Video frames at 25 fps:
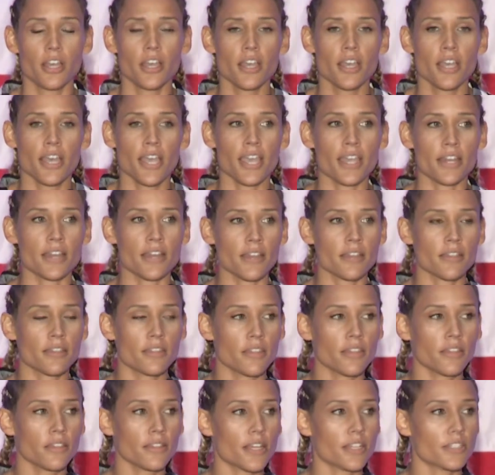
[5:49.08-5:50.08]
And I
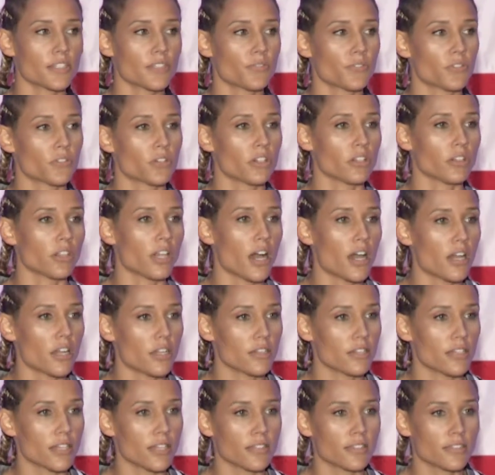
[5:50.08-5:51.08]
think that's for a lot
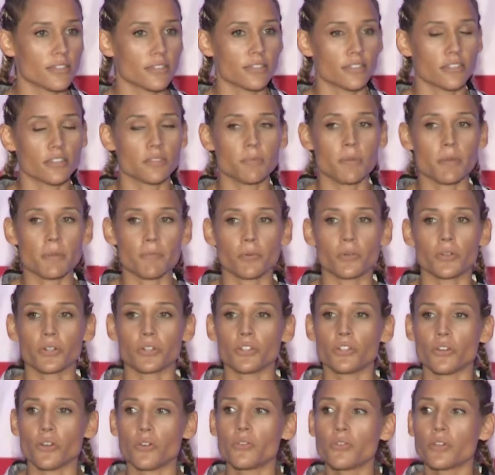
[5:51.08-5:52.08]
of the instances people are
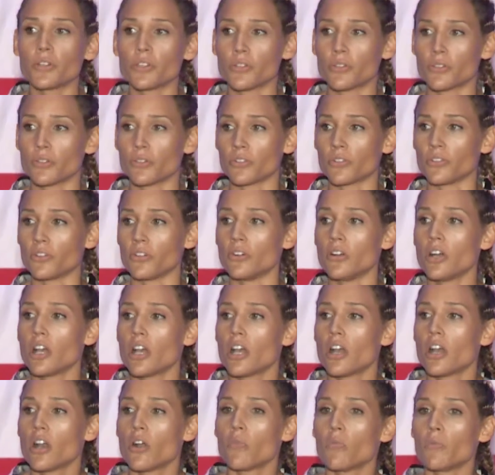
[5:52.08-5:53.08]
going through
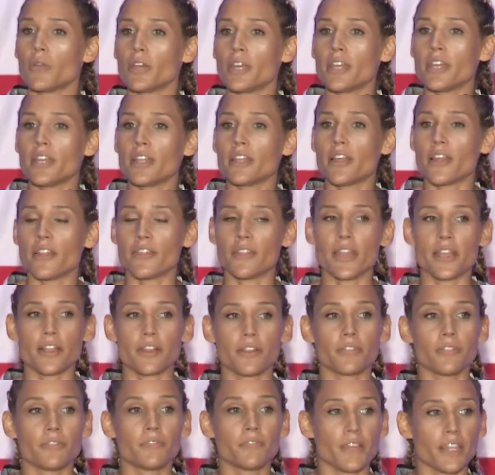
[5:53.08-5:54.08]
when they're
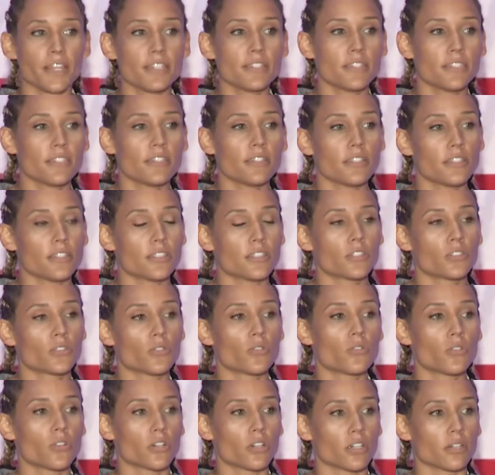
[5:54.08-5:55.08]
facing these
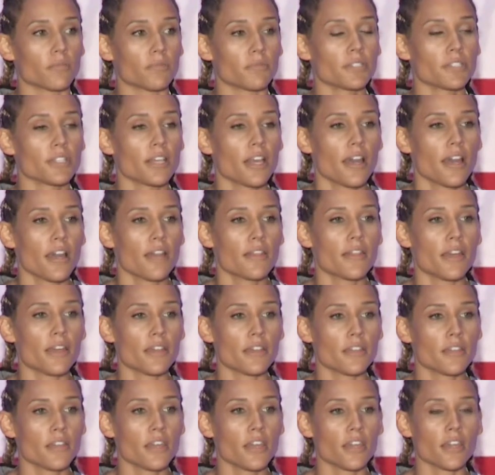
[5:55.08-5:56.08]
storms. They
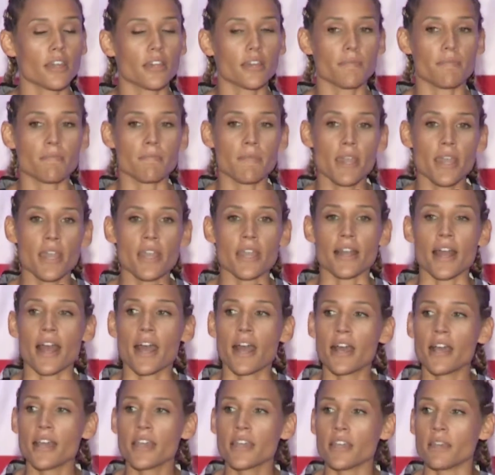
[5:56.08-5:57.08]
think, man,
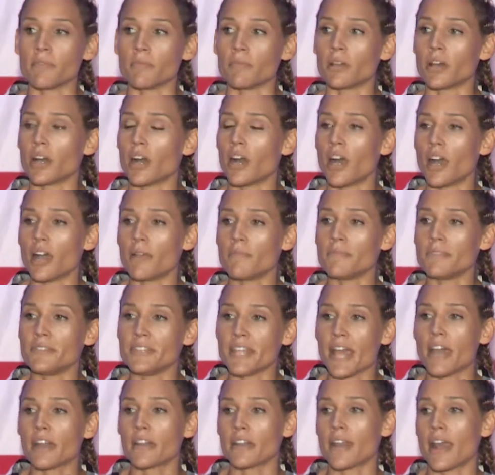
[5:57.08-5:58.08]
I'm
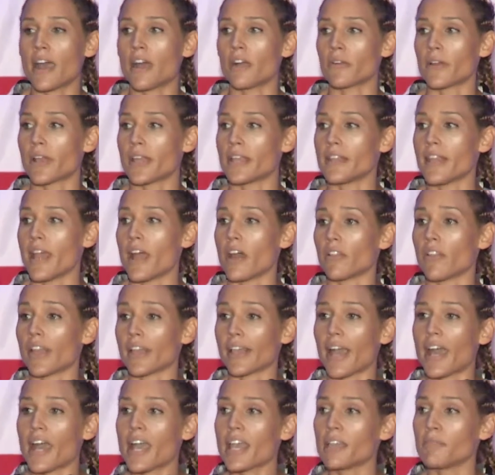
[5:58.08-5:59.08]
down and out right now.
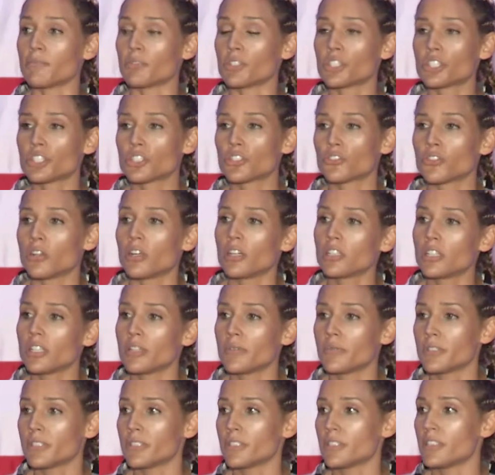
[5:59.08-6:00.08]
Like, I am
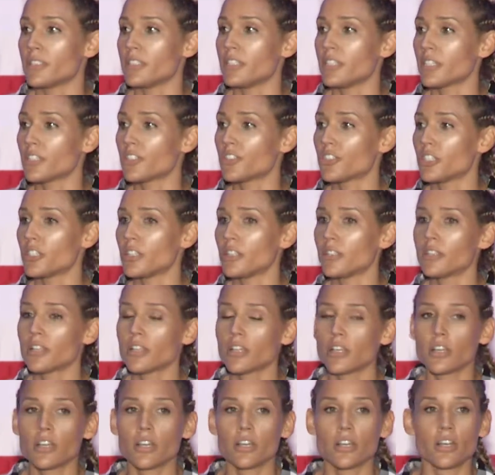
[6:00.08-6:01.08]
struggling with this addiction.
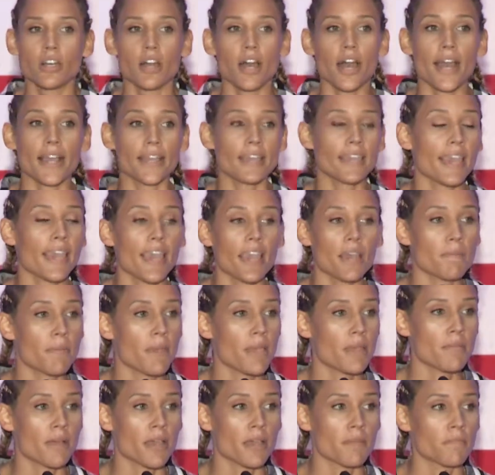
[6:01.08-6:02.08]
I can't
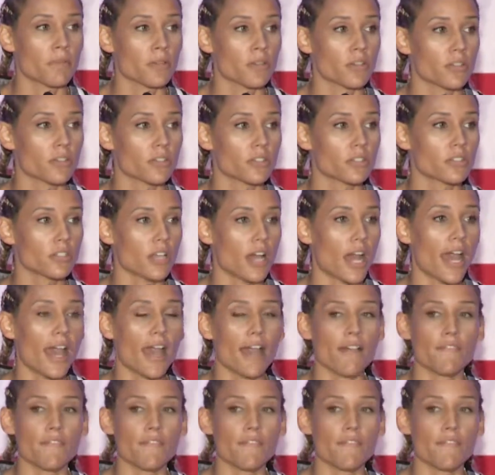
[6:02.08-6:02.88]
pay my bills. I have